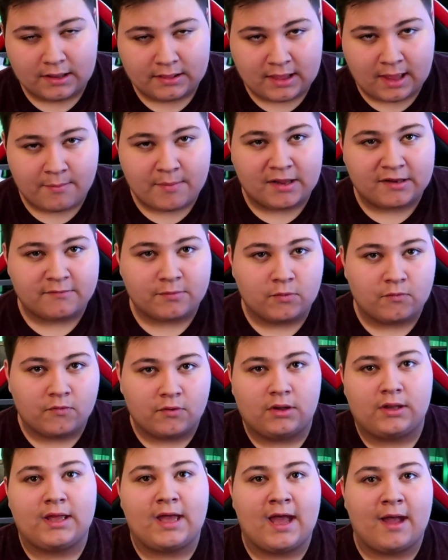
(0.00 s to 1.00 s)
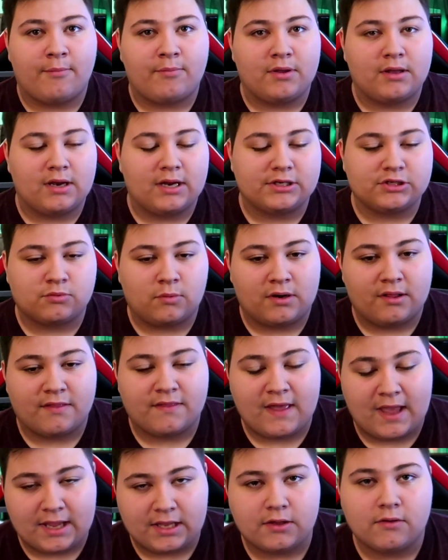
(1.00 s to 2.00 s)
That makes me really happy, and I just want to
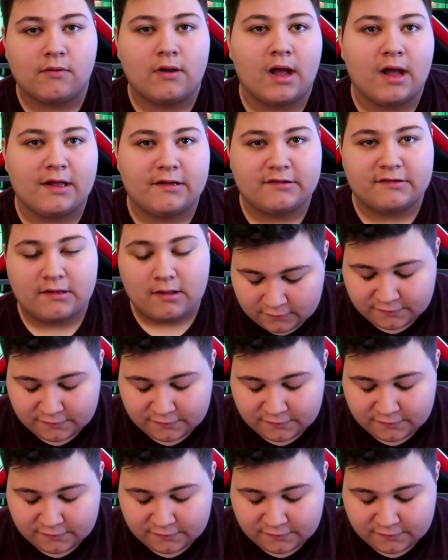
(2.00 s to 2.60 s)
thank you guys.